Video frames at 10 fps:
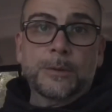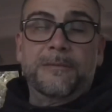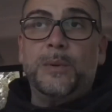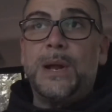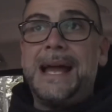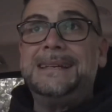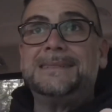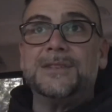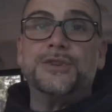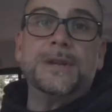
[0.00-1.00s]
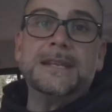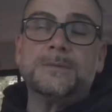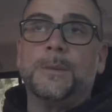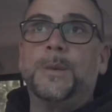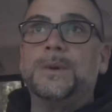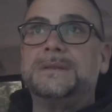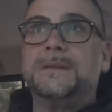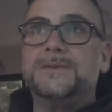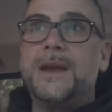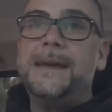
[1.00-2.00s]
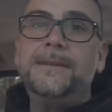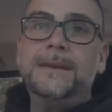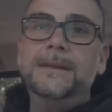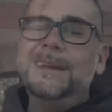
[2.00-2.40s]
We've put ice and drinks when we went to the drive-in.